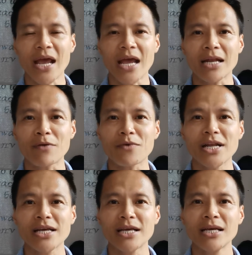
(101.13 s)
And I
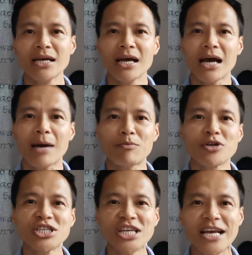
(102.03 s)
really
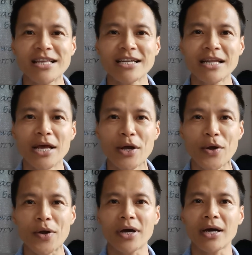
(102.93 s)
appreciated
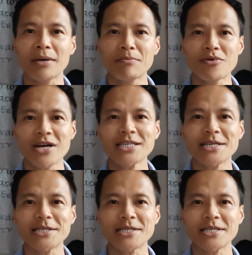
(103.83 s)
her
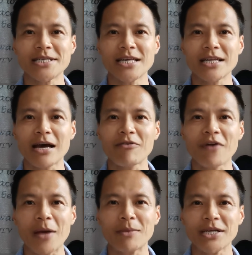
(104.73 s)
presence in our
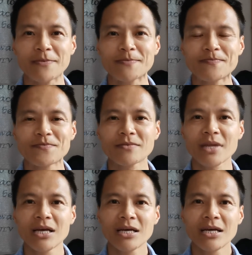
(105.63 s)
family.
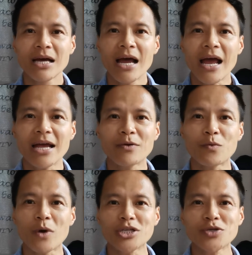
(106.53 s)

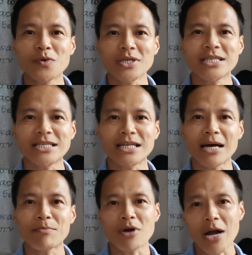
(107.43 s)
And when she was in
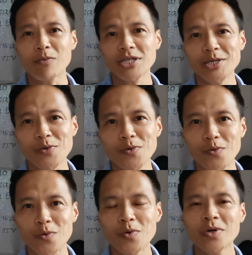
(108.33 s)
primary
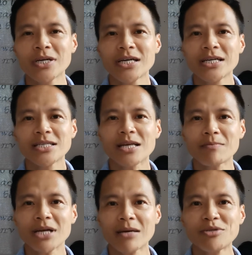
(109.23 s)
school,
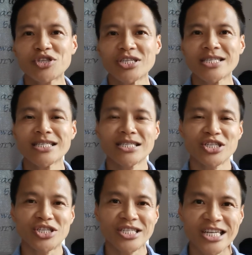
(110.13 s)
sometimes
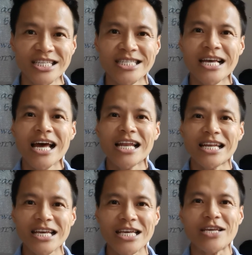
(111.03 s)
she just
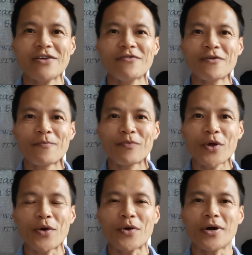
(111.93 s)
leave
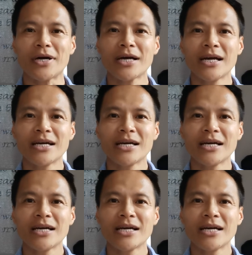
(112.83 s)
her